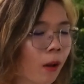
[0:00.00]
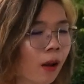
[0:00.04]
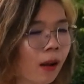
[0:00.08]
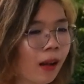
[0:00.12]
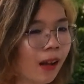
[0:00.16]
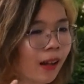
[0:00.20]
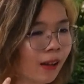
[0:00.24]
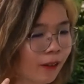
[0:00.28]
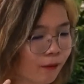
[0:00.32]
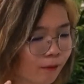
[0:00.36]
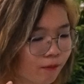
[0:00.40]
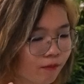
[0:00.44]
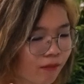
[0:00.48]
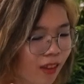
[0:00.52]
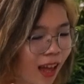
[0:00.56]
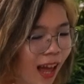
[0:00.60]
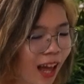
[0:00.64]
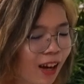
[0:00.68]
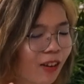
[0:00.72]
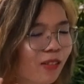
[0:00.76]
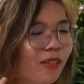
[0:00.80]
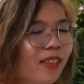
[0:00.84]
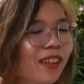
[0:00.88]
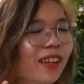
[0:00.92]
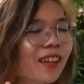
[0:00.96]
like I
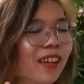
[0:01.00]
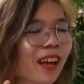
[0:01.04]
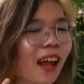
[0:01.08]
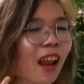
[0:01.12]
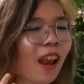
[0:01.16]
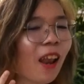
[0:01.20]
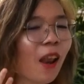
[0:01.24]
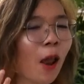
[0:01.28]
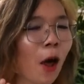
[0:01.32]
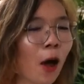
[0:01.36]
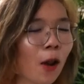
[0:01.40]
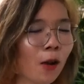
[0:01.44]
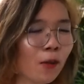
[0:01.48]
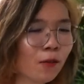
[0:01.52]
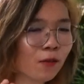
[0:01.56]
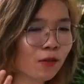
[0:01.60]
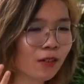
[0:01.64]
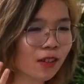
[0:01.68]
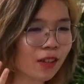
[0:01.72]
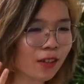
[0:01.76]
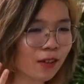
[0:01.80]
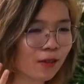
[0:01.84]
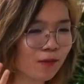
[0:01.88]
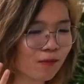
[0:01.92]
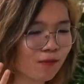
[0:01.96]
don't think a lot of
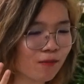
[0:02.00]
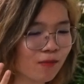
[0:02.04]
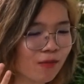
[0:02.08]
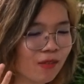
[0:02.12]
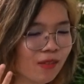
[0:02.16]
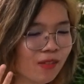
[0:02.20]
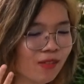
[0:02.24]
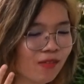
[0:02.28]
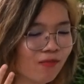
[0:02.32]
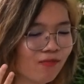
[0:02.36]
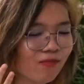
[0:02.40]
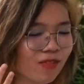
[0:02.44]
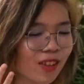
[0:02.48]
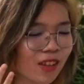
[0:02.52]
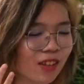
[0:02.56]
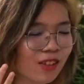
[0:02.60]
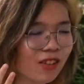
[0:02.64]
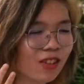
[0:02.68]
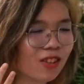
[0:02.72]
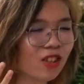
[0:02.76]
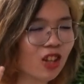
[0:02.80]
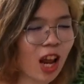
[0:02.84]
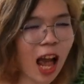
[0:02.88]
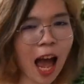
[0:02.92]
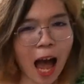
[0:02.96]
the the
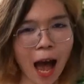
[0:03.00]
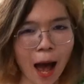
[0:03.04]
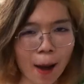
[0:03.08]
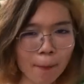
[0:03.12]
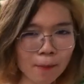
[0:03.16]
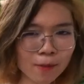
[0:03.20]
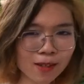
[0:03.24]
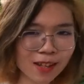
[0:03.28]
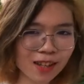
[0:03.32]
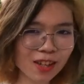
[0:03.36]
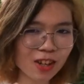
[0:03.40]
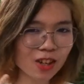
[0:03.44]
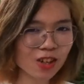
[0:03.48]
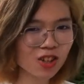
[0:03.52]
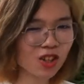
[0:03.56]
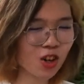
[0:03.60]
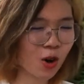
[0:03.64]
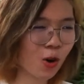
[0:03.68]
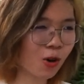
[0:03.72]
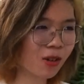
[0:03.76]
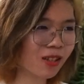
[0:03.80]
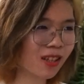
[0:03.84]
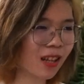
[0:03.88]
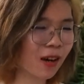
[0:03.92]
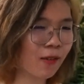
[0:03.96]
jabs and the
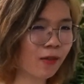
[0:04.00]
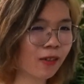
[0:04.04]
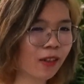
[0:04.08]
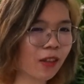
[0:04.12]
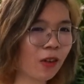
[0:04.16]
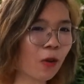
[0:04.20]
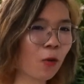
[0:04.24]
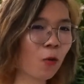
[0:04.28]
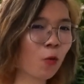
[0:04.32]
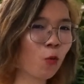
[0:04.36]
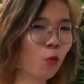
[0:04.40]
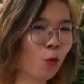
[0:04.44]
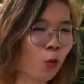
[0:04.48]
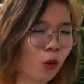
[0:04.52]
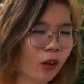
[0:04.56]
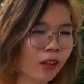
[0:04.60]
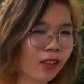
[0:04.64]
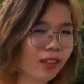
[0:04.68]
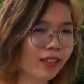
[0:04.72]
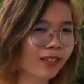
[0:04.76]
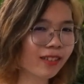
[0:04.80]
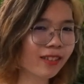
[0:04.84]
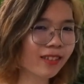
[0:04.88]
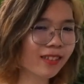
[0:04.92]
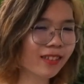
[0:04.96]
jokes and everything
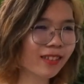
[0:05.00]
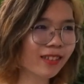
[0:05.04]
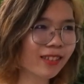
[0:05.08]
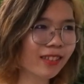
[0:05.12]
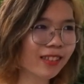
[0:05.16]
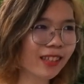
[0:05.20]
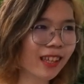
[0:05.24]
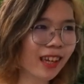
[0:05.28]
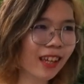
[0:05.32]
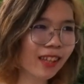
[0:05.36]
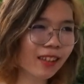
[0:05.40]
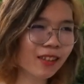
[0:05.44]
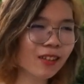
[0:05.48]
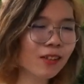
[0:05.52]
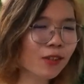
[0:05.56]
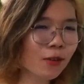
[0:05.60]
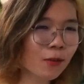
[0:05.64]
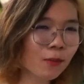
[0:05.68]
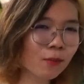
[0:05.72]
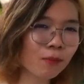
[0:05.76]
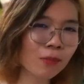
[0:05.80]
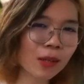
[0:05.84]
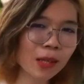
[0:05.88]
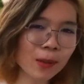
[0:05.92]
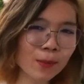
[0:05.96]
would get to
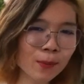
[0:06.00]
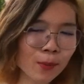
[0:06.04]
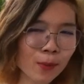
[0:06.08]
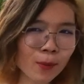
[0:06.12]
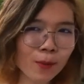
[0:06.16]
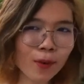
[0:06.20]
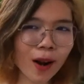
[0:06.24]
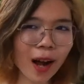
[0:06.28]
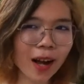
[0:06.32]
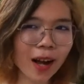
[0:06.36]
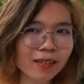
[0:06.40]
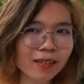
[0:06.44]
people.